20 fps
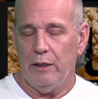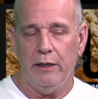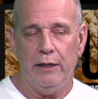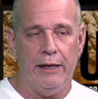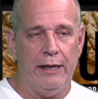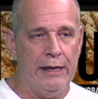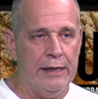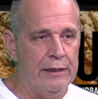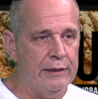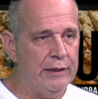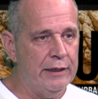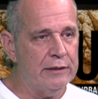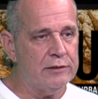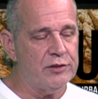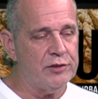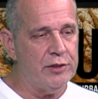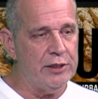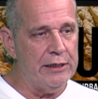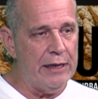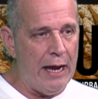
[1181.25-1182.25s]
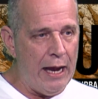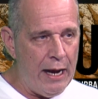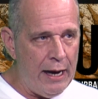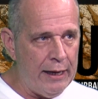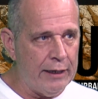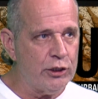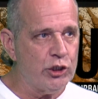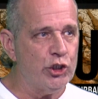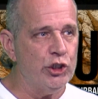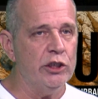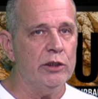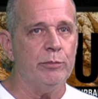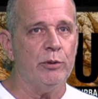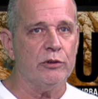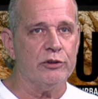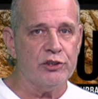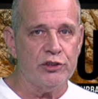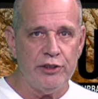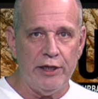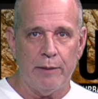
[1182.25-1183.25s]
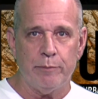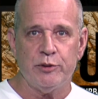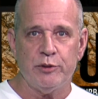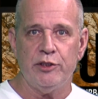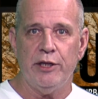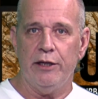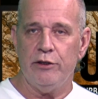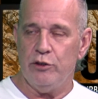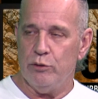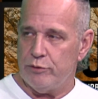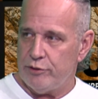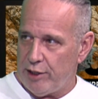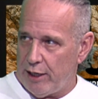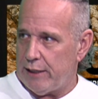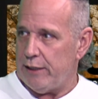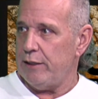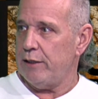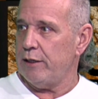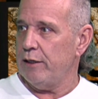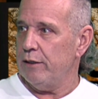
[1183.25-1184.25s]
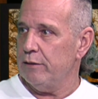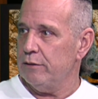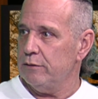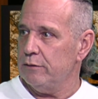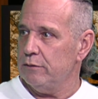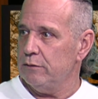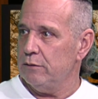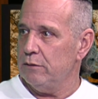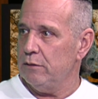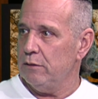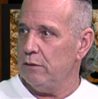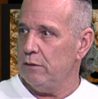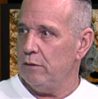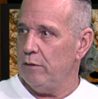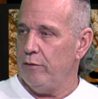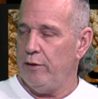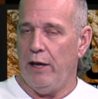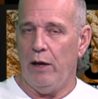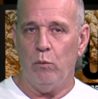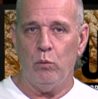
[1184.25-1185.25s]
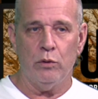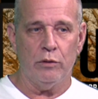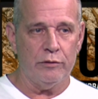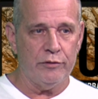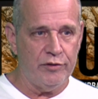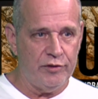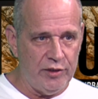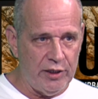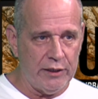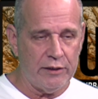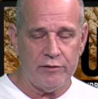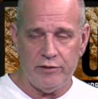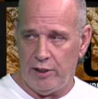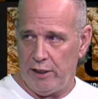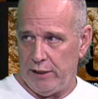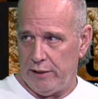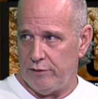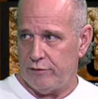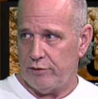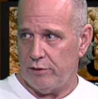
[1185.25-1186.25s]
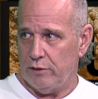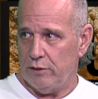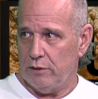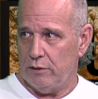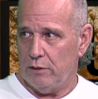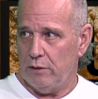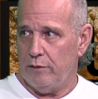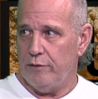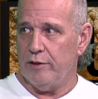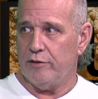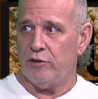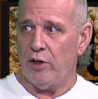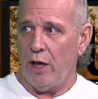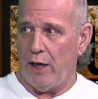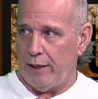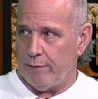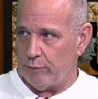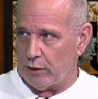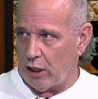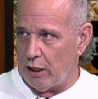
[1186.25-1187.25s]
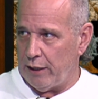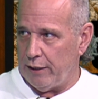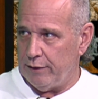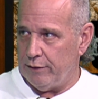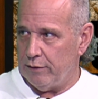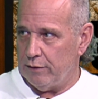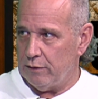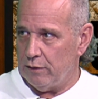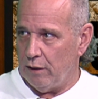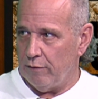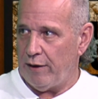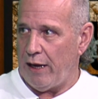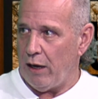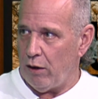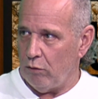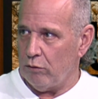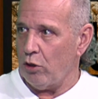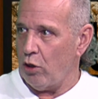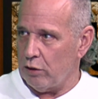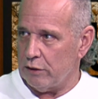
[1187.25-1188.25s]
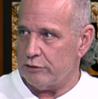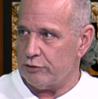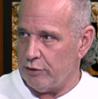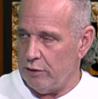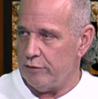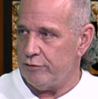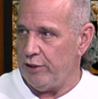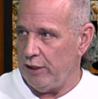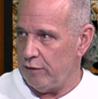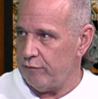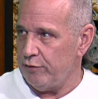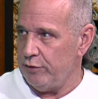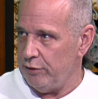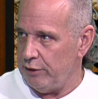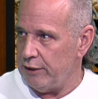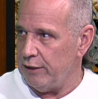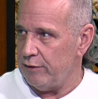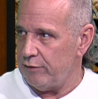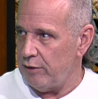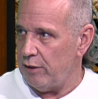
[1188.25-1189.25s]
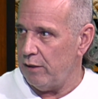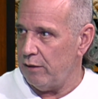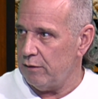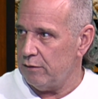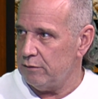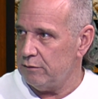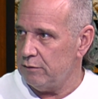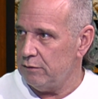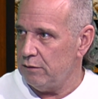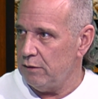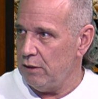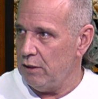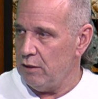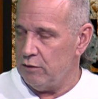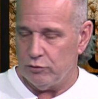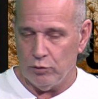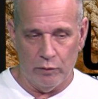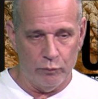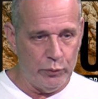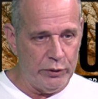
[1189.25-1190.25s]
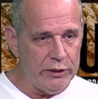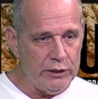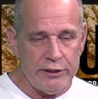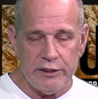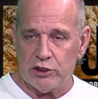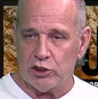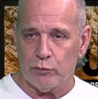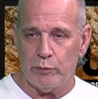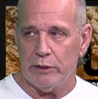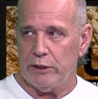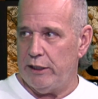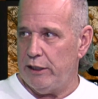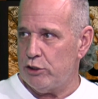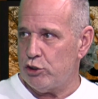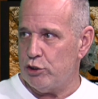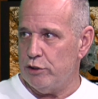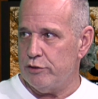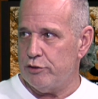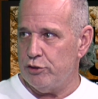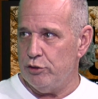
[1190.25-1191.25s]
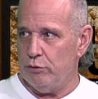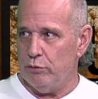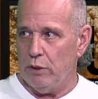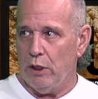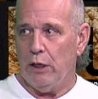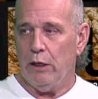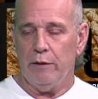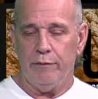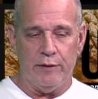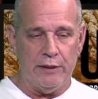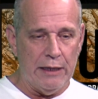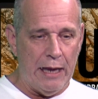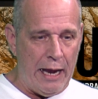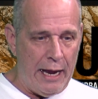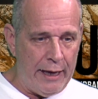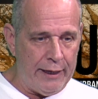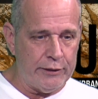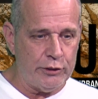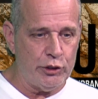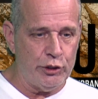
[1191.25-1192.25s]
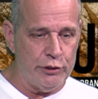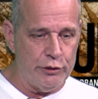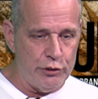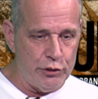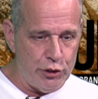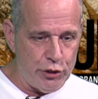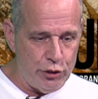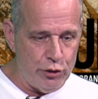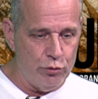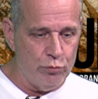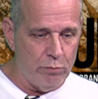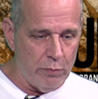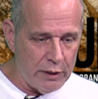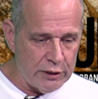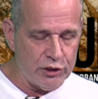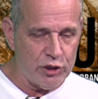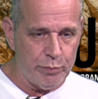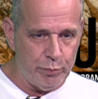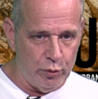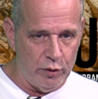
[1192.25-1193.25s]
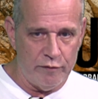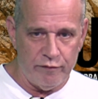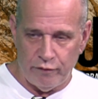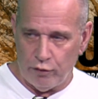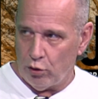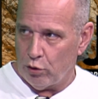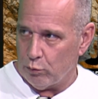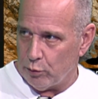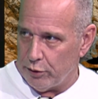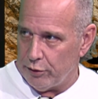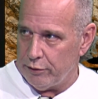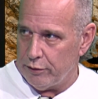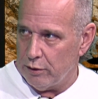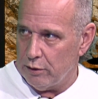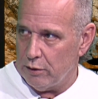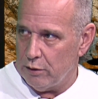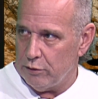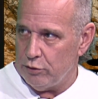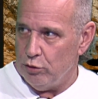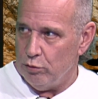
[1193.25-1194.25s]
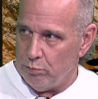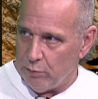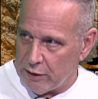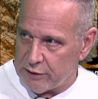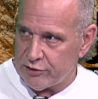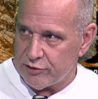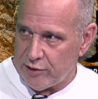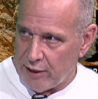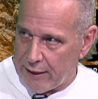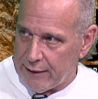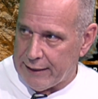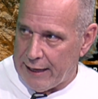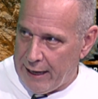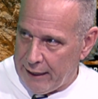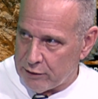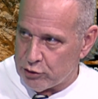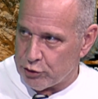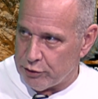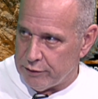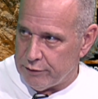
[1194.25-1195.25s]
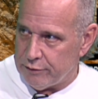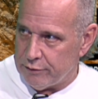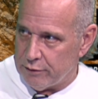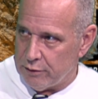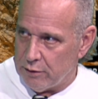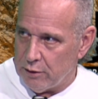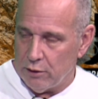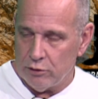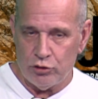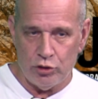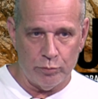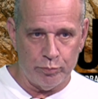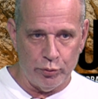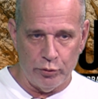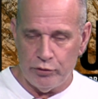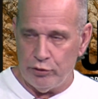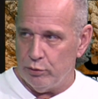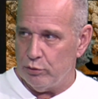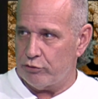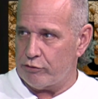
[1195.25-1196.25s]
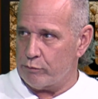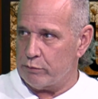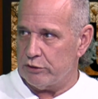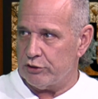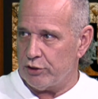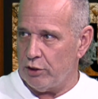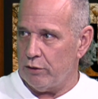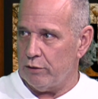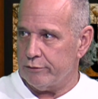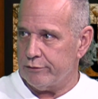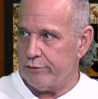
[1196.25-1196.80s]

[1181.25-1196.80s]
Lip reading: and it's the actionable steps that you take that will dictate the timeline of how long it's going to take for you to get there. So it really is a relation to the actions you must put forward. You must take action to produce a result.